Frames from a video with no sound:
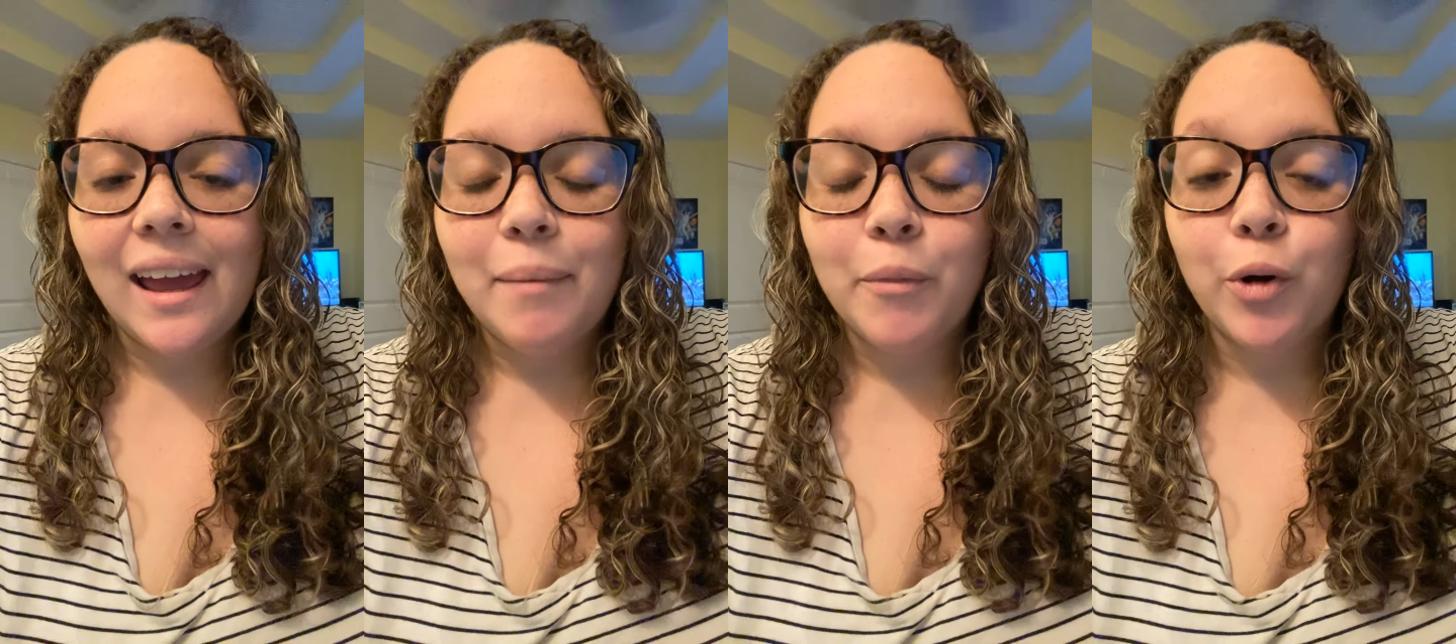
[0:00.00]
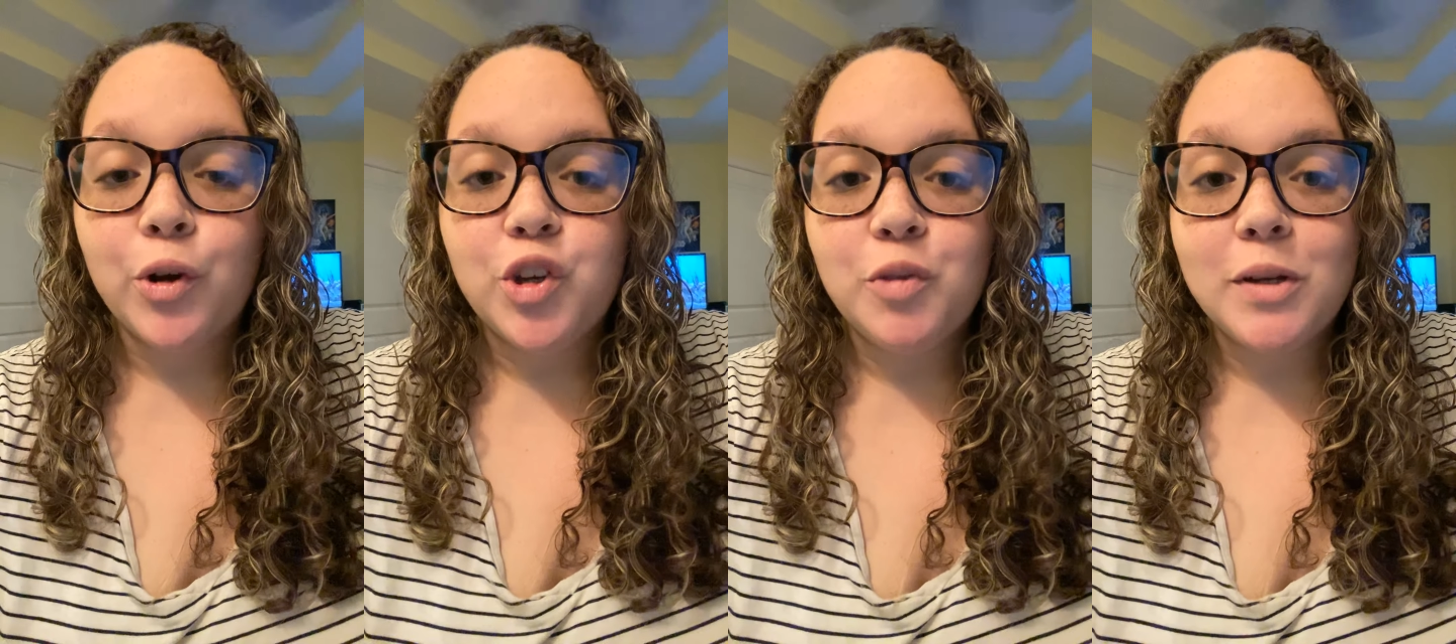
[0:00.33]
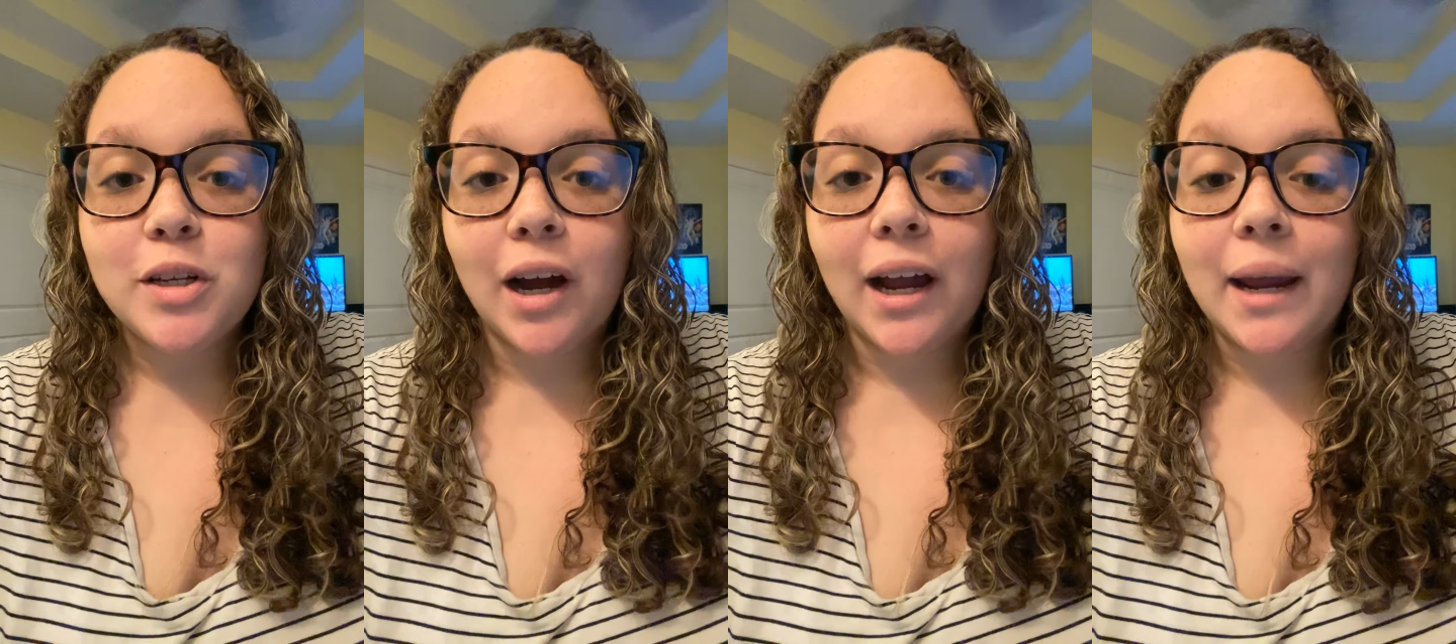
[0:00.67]
am going to be
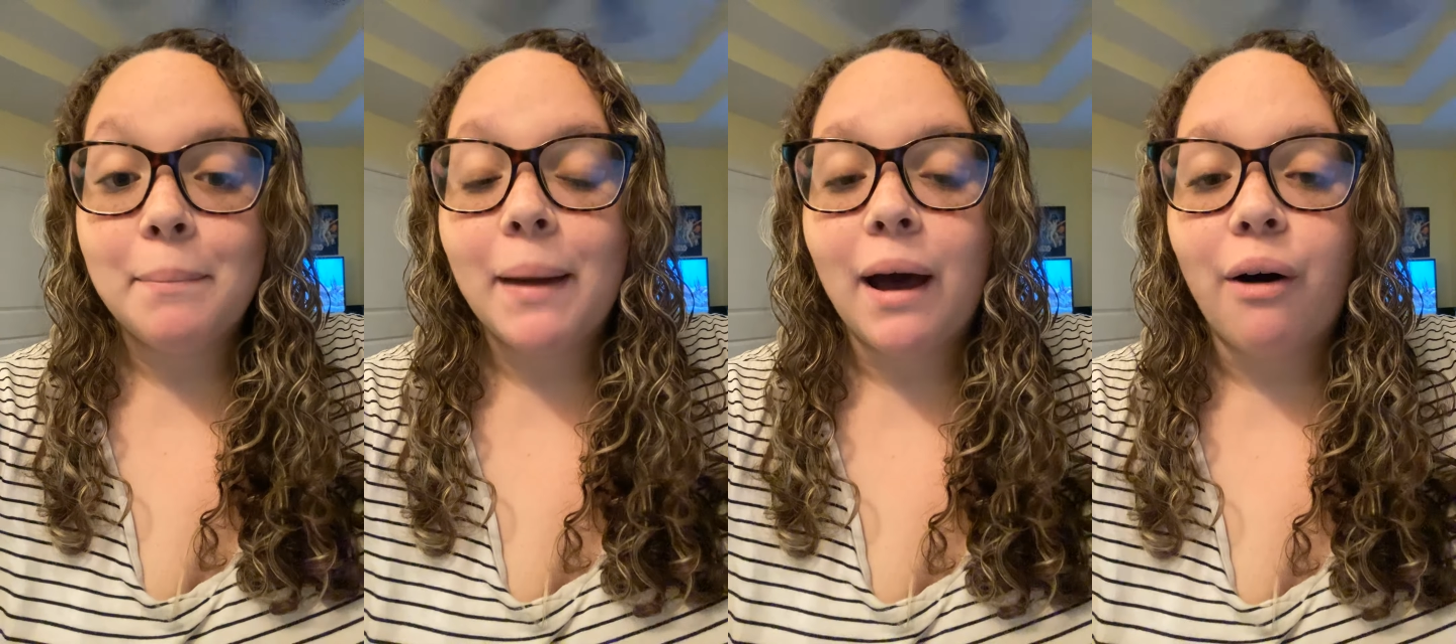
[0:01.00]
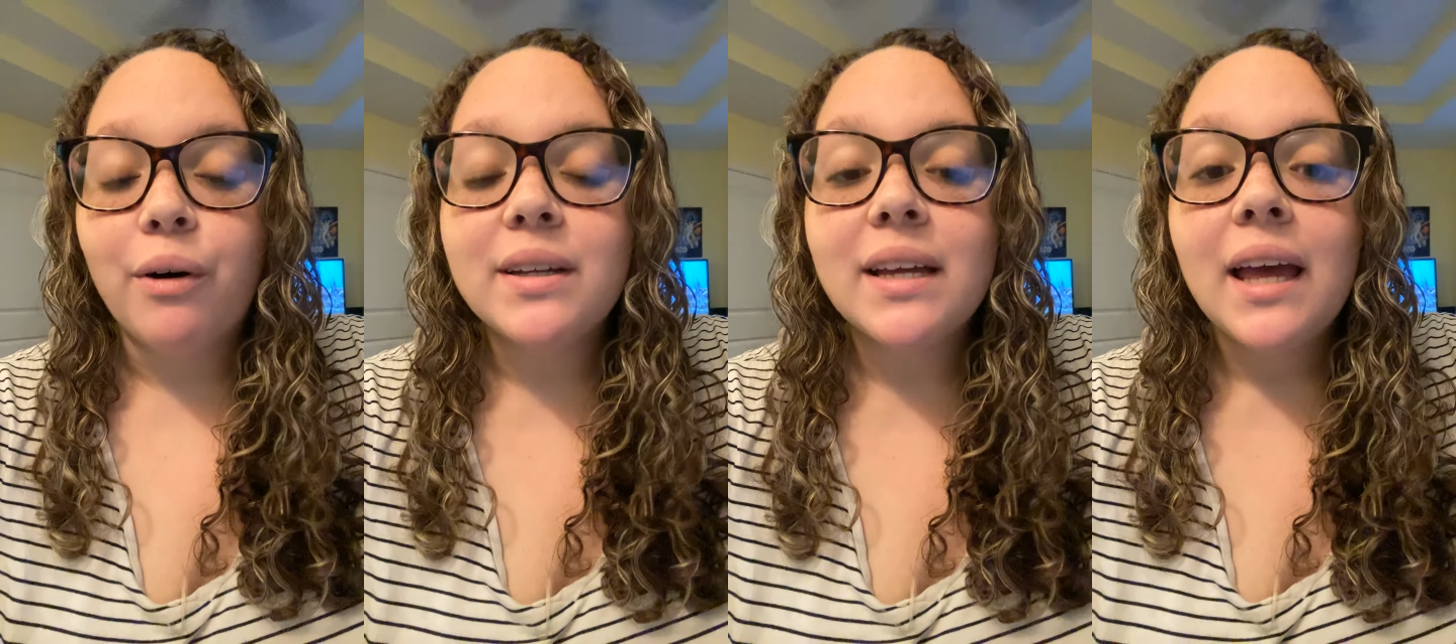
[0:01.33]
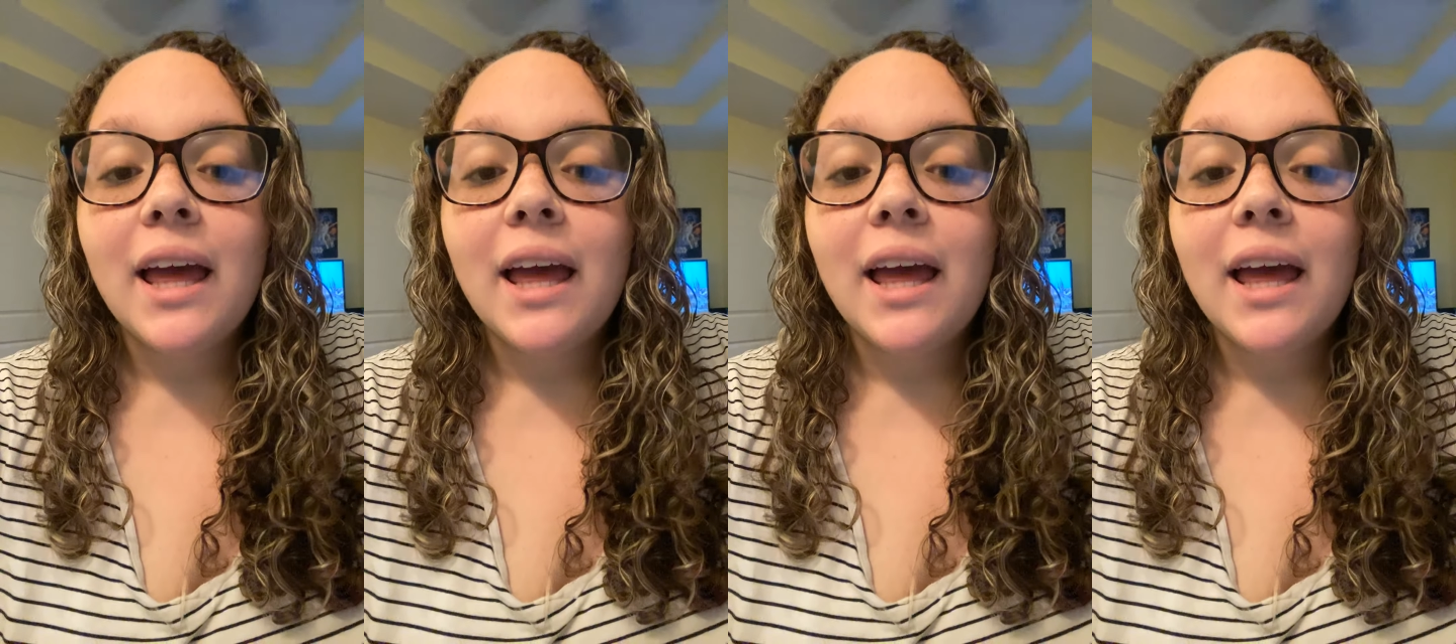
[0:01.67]
talking about